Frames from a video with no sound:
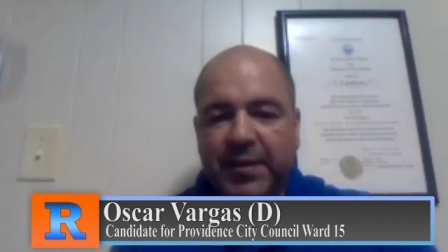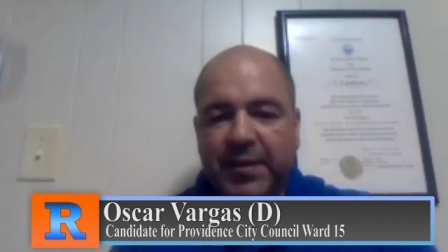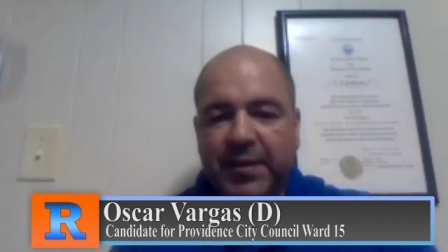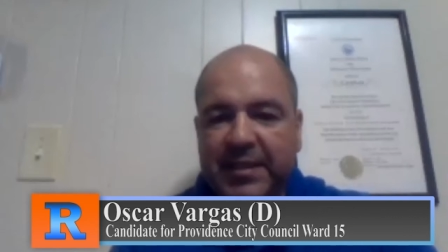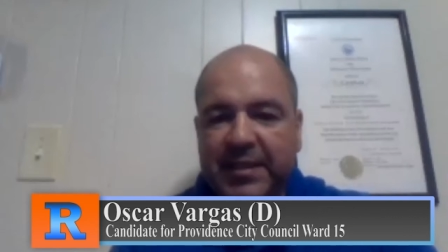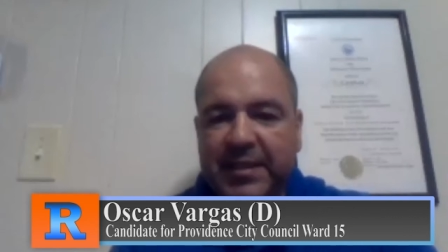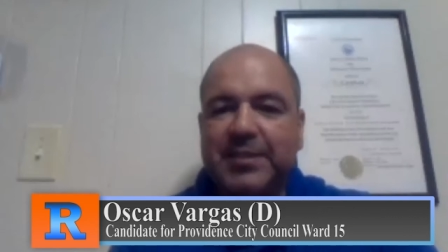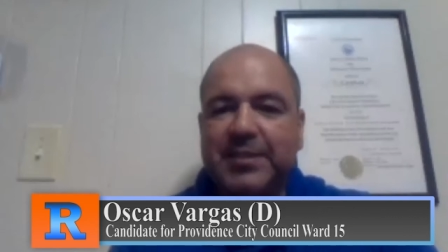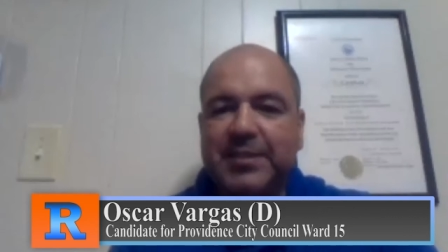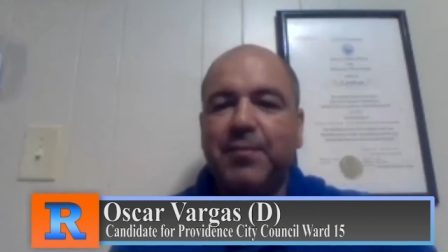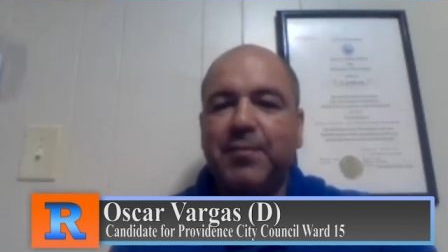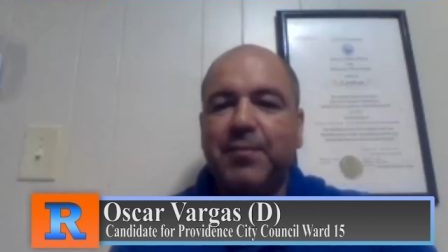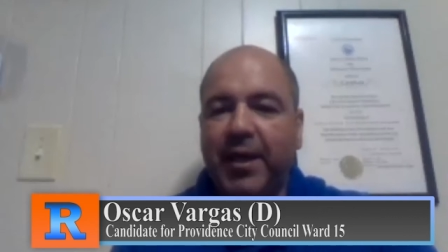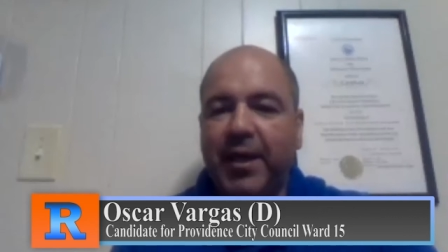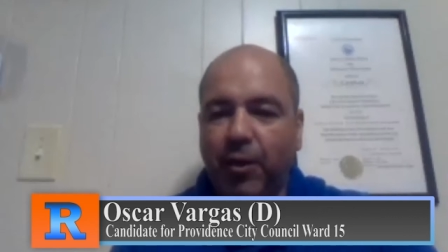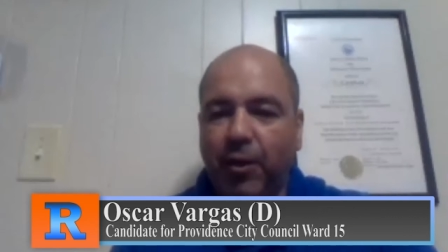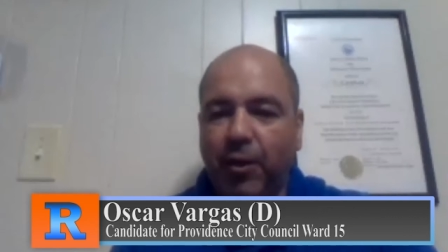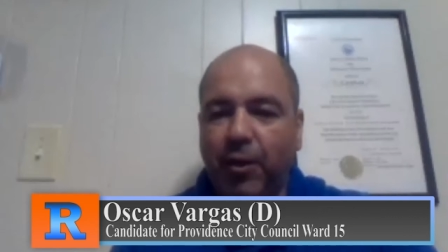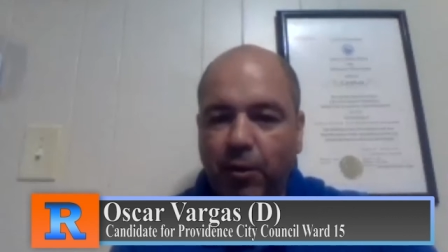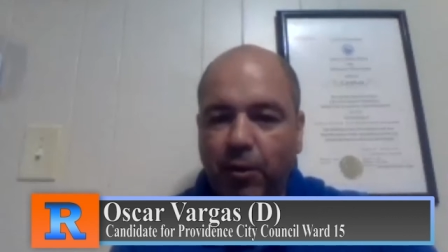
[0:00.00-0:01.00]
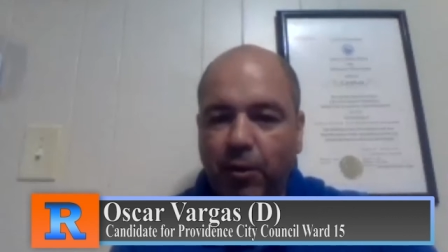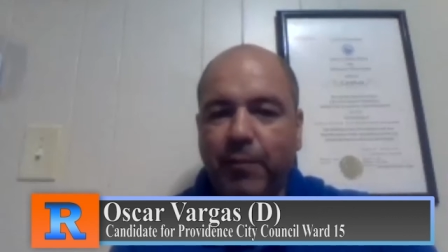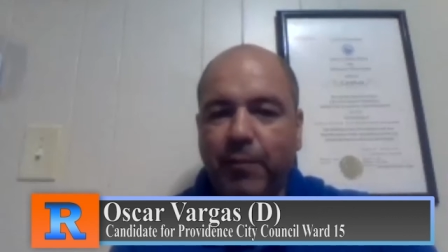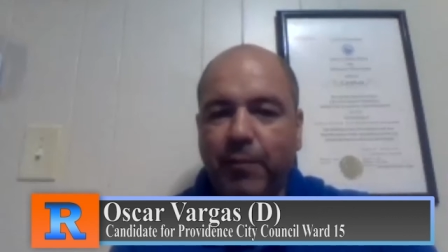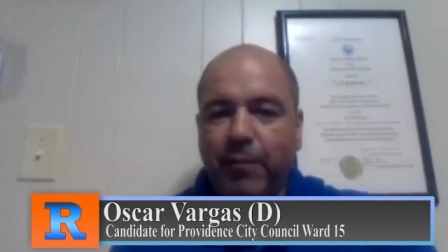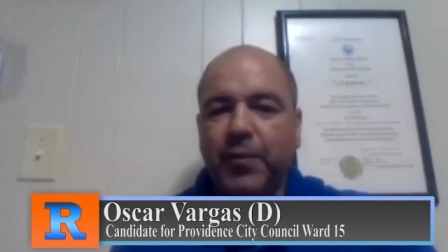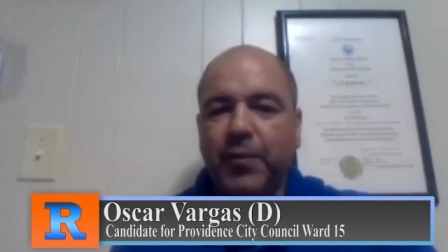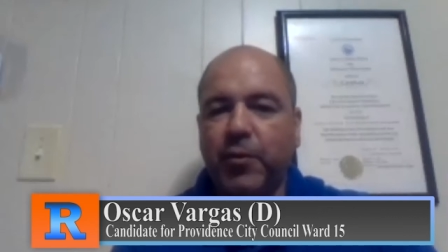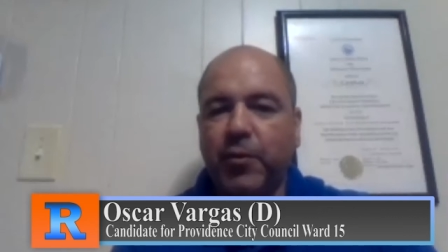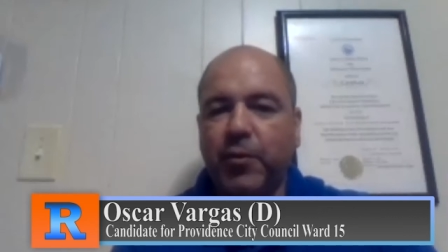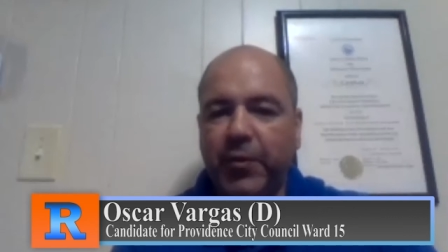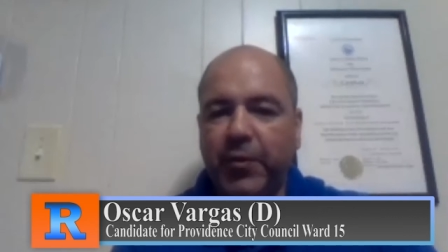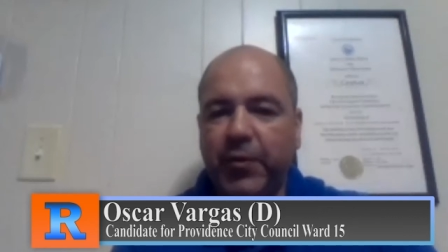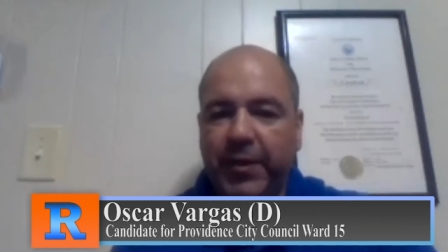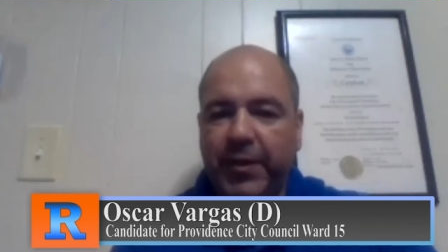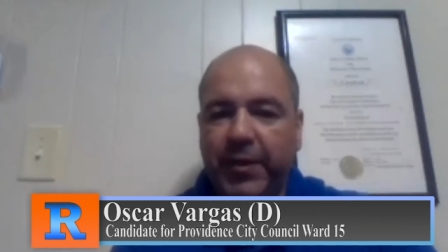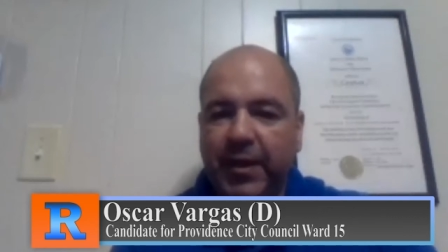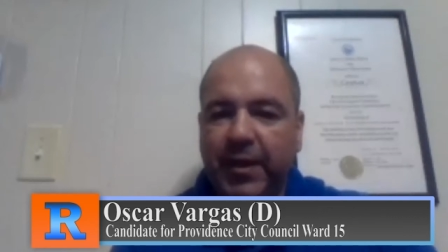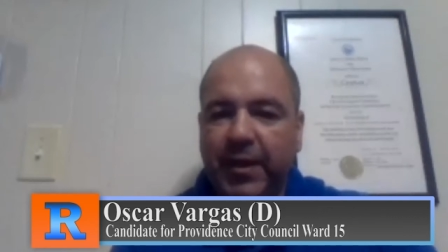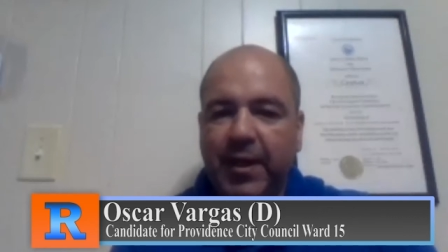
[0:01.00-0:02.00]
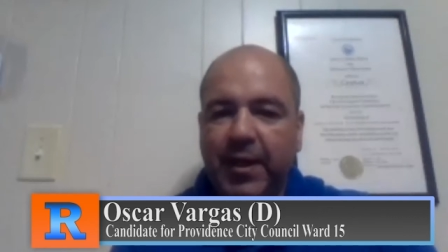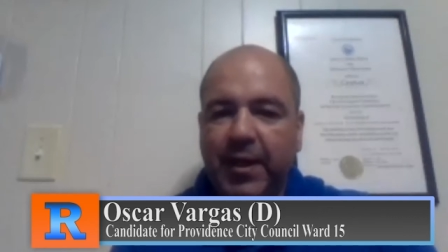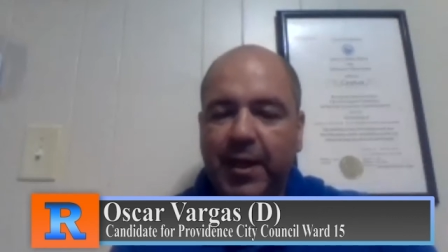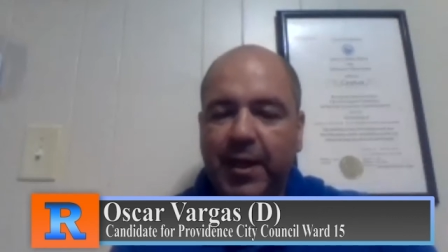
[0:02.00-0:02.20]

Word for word: This is my home community.